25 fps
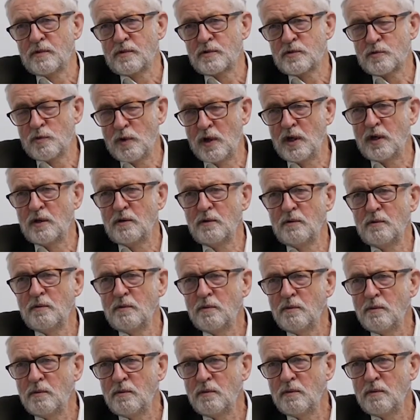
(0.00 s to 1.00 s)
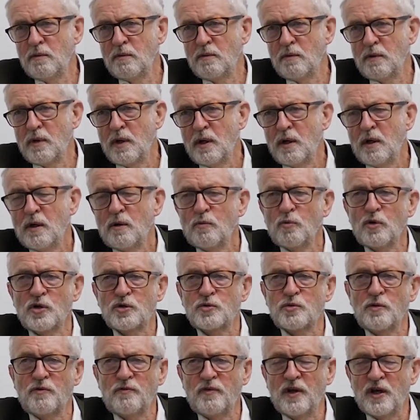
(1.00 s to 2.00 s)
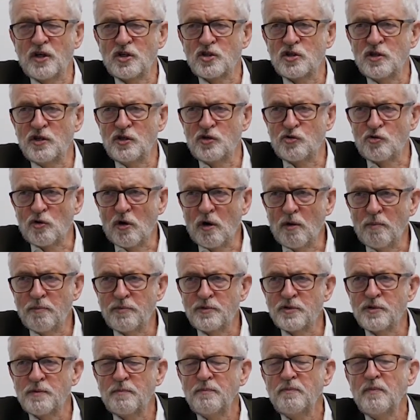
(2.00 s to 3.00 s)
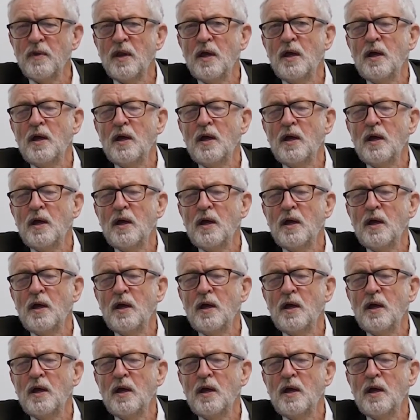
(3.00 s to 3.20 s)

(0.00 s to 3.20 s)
Sweden, which were eventually dropped,